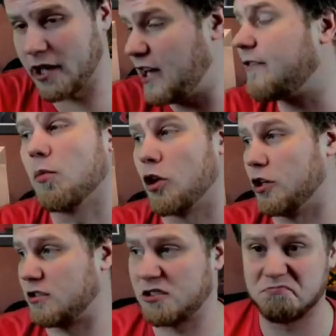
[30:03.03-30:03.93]
Even
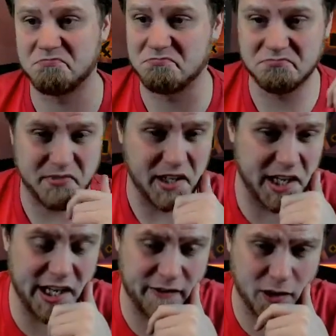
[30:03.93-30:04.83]
worse.
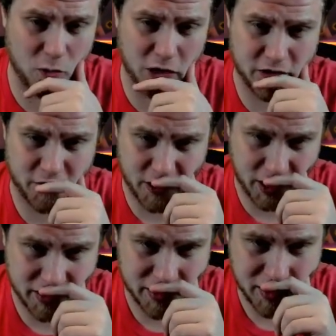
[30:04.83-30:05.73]
Even worse for
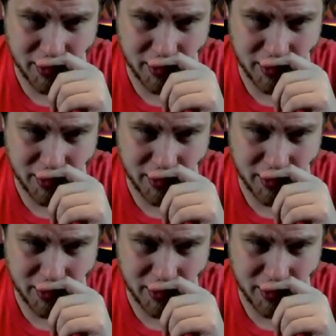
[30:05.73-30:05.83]
us.